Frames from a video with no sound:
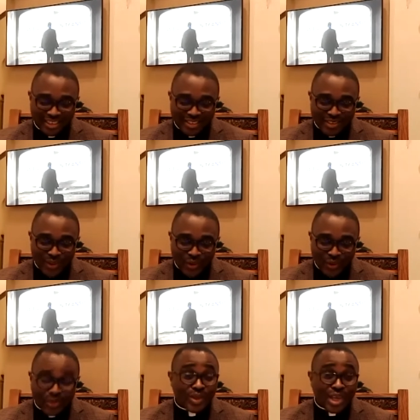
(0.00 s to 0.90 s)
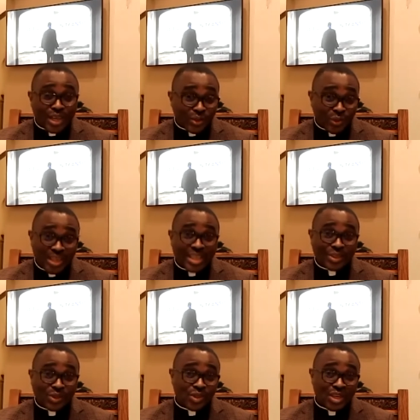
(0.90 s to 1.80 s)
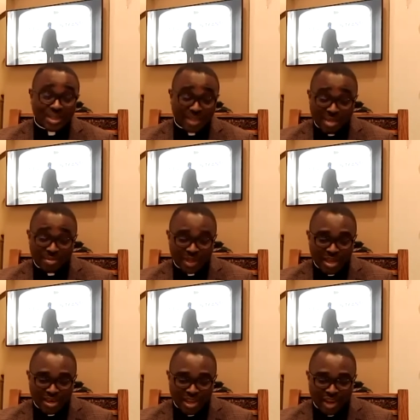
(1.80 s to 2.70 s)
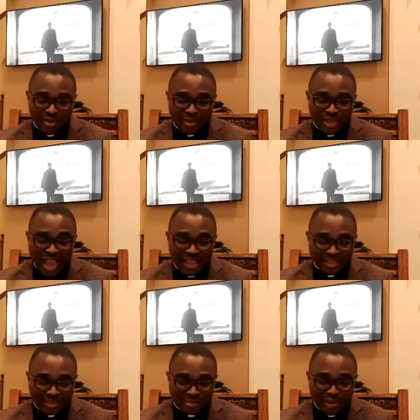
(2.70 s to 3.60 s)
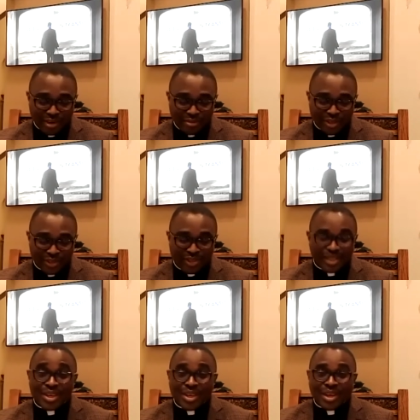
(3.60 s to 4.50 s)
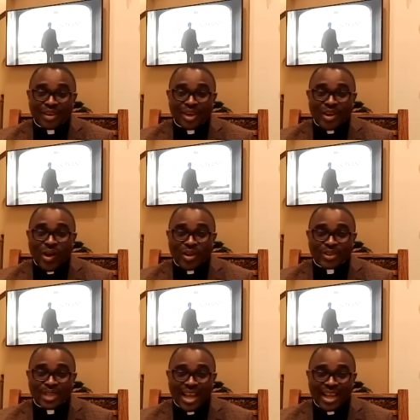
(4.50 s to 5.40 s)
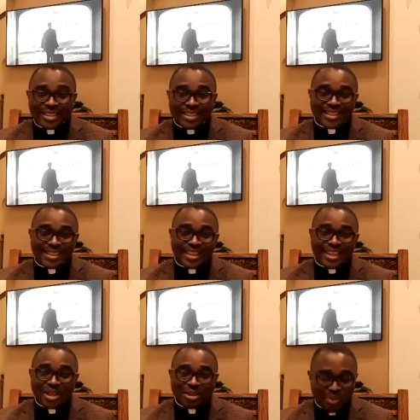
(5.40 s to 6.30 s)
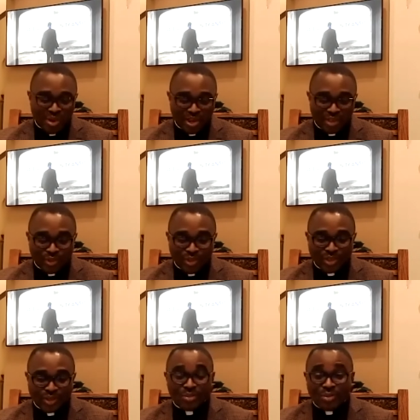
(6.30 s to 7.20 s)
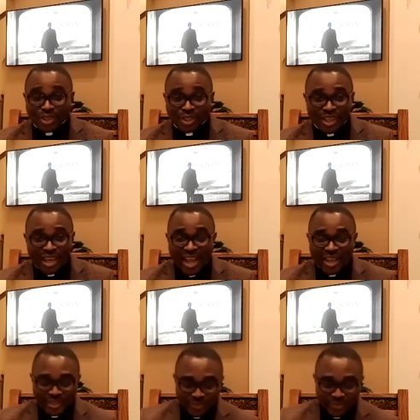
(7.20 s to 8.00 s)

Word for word: So we go there to read during exams, and I know that Father Vin recalls that experienced with so much delight.